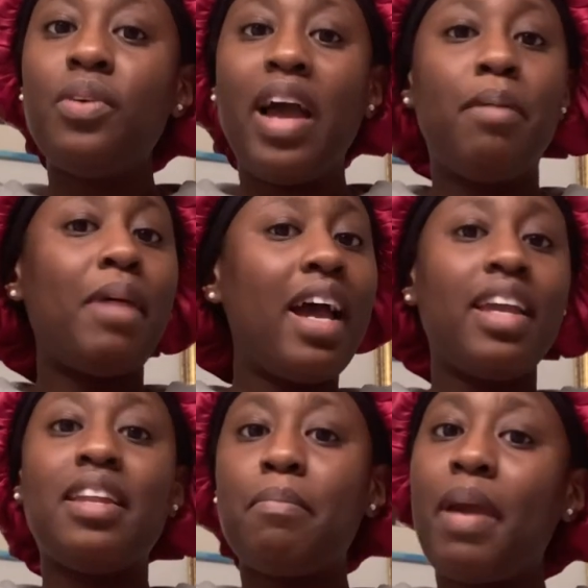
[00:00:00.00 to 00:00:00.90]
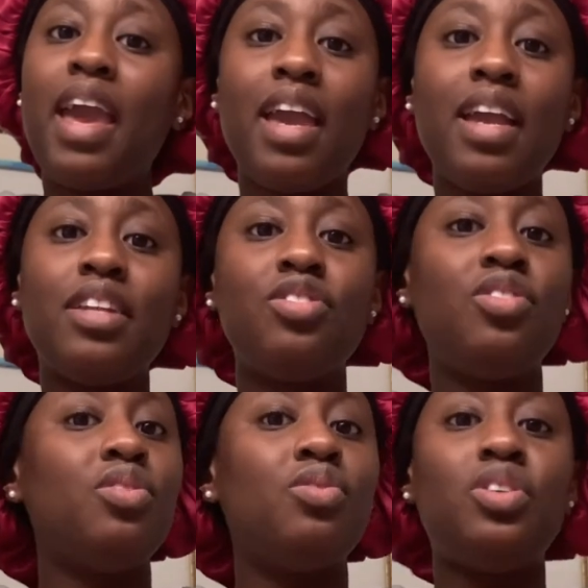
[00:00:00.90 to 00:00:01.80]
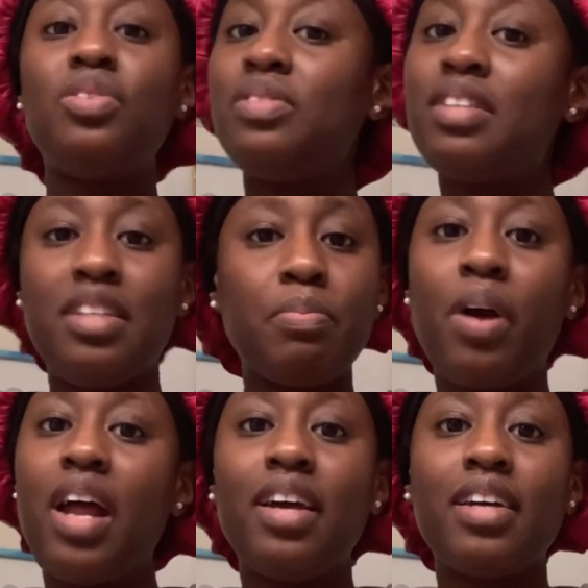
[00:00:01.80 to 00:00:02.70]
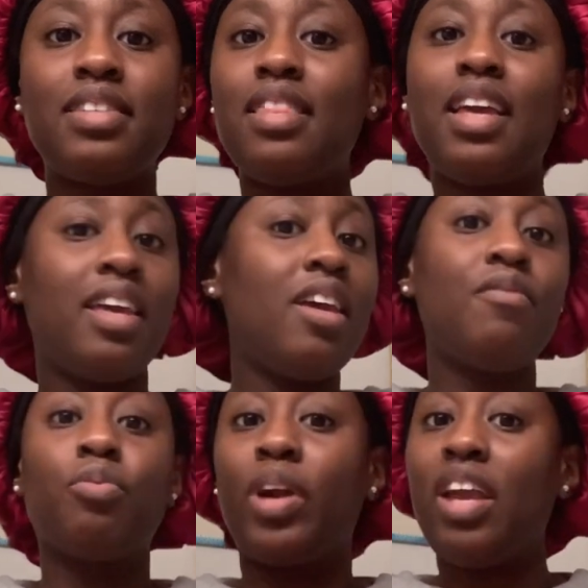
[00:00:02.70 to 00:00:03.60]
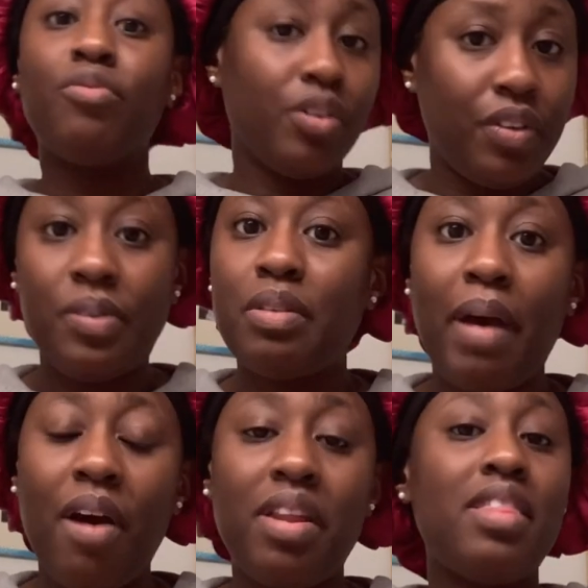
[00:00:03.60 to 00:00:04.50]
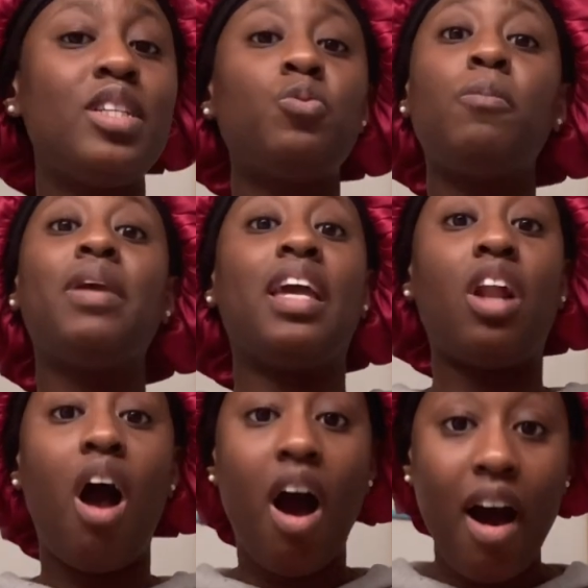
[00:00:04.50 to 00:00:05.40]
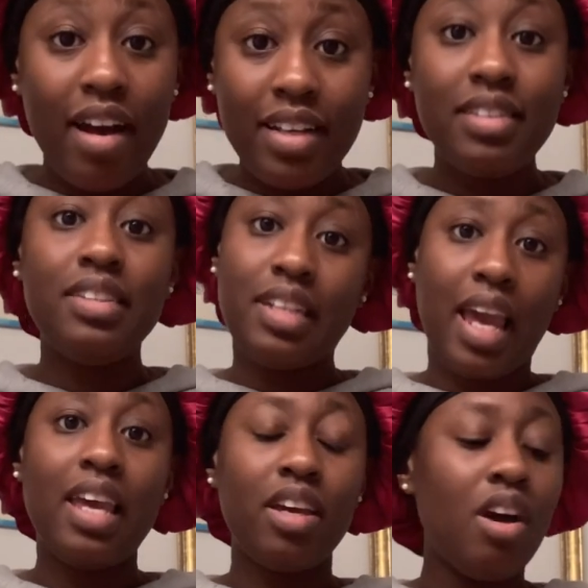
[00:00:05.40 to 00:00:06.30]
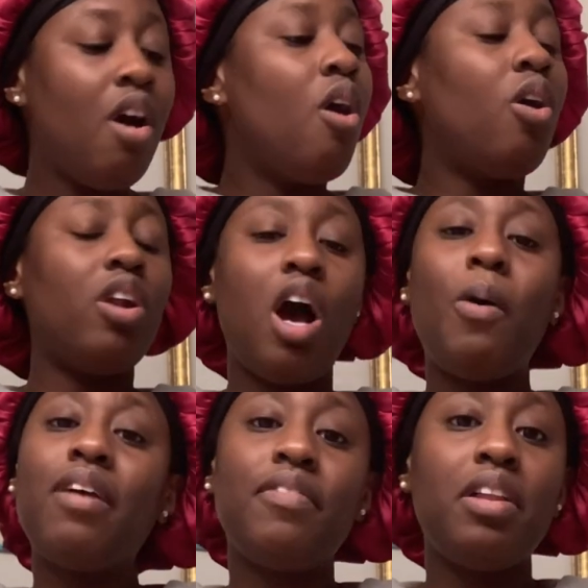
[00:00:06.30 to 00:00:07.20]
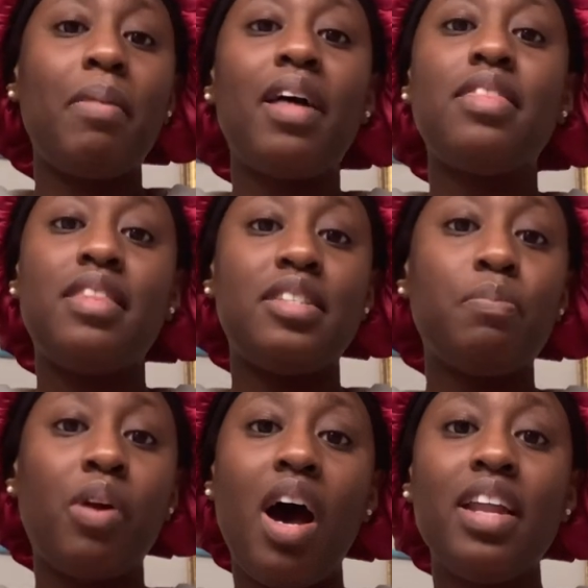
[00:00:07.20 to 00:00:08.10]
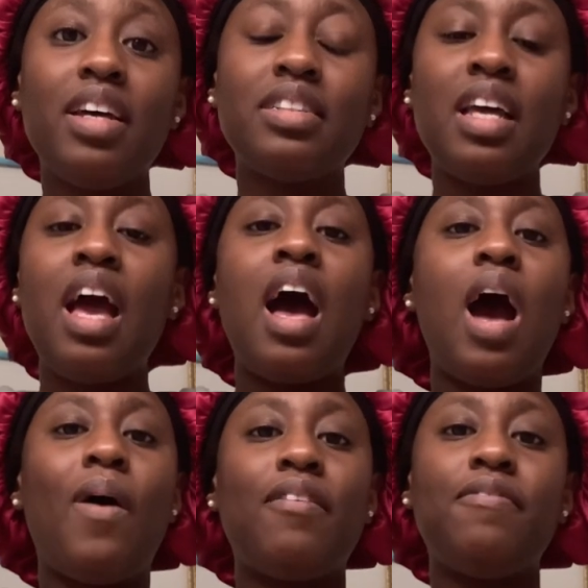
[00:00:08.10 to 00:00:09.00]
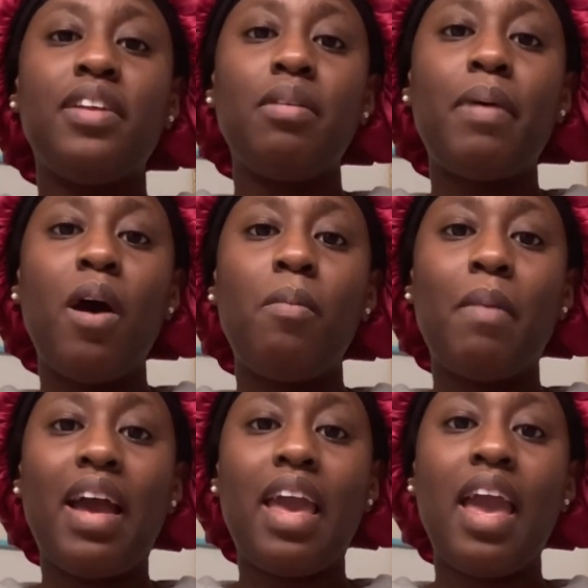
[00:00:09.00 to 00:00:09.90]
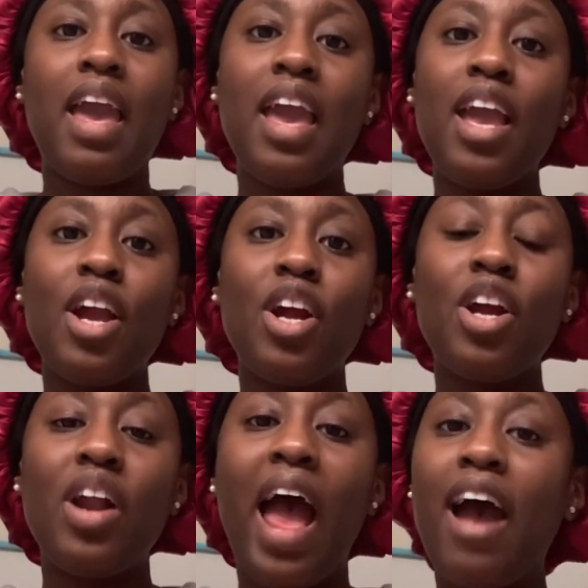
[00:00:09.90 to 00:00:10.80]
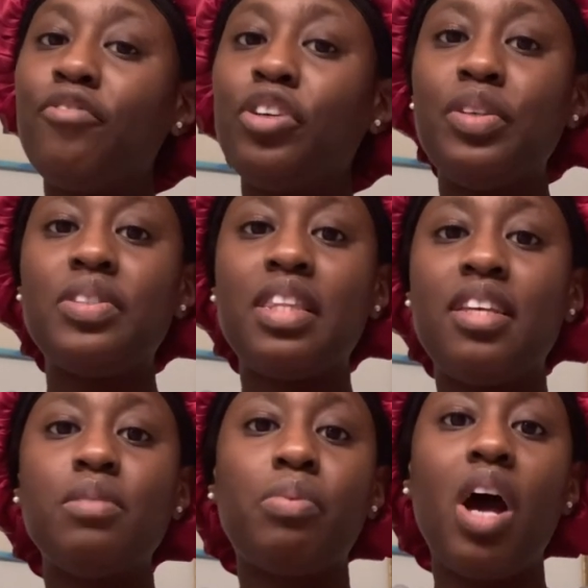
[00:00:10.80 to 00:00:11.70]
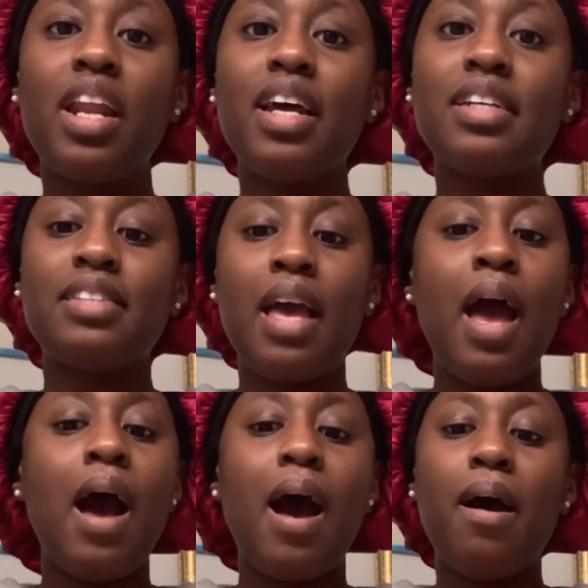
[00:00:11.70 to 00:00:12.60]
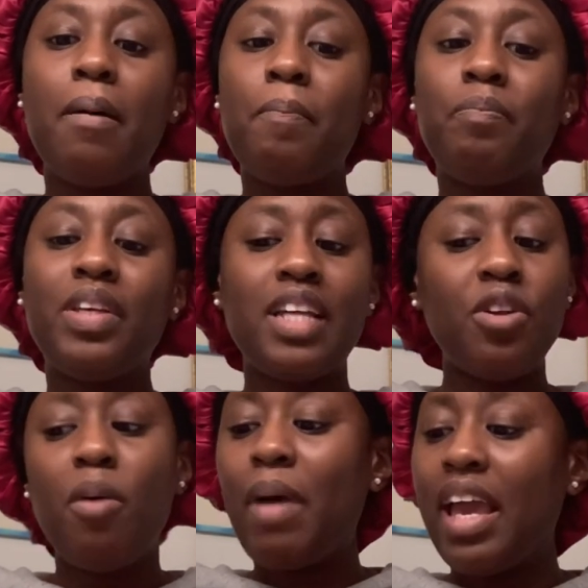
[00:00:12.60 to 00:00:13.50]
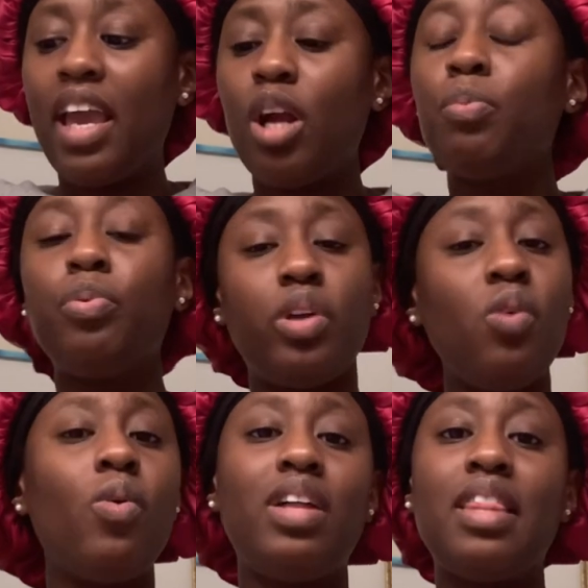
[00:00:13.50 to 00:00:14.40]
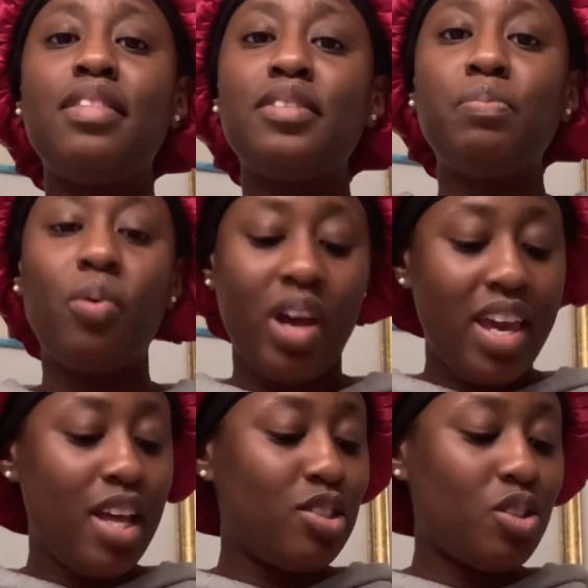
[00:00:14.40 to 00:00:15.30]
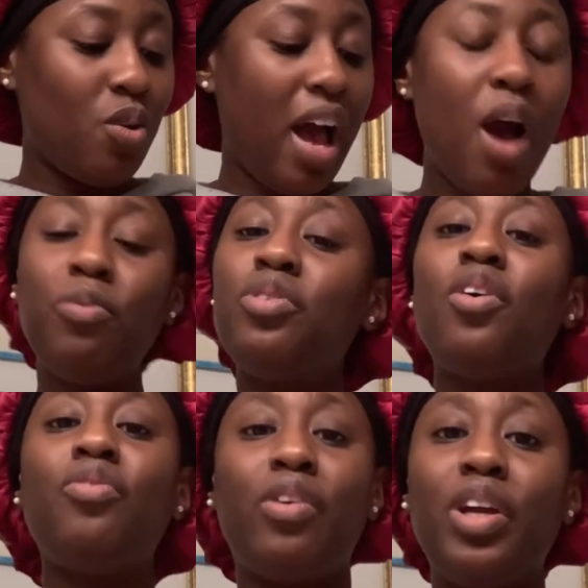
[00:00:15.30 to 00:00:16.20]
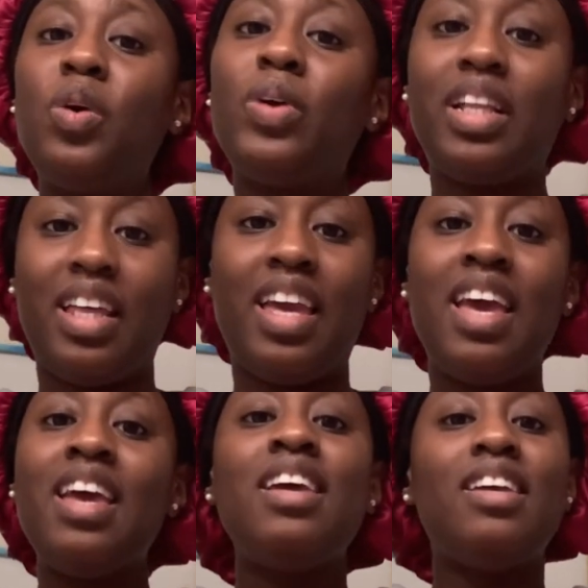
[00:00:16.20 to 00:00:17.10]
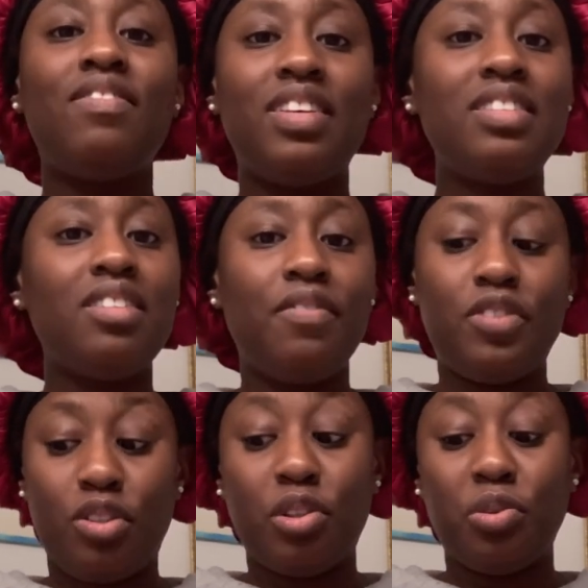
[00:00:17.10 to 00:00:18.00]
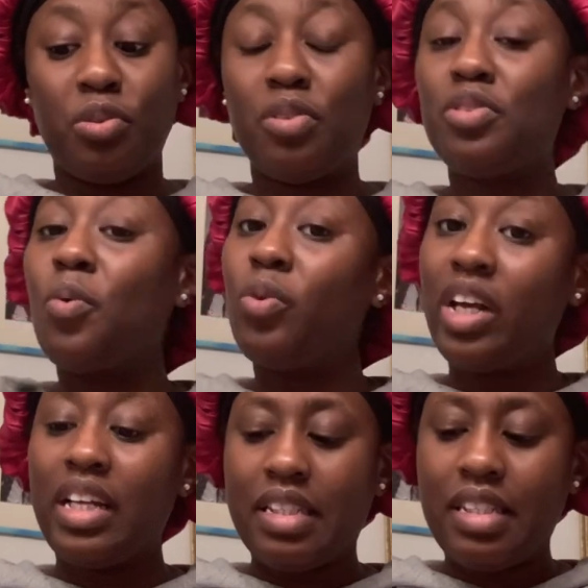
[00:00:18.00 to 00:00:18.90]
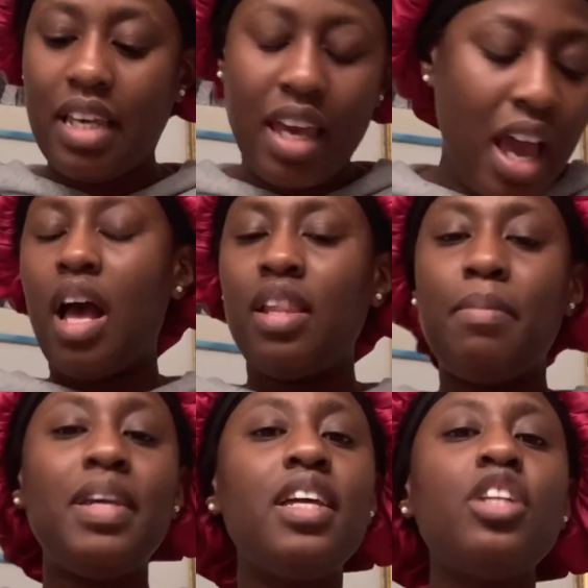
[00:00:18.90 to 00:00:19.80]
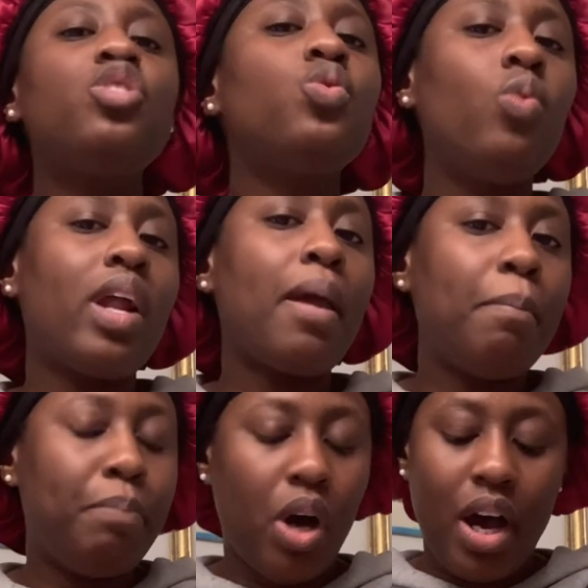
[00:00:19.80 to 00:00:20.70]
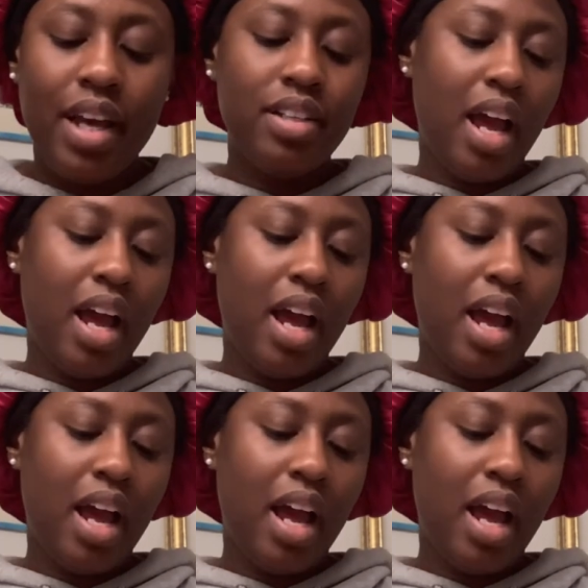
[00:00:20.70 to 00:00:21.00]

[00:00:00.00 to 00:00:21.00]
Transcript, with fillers: I am not getting paid to use these products and then give rave reviews about it. This will be an honest take on how I feel about this product, how I feel about my hair after using these products, um, because I know my hair pretty well at this point, and so I will know very quickly if this stuff is the truth. So we're gonna see. Let me get into what I bought.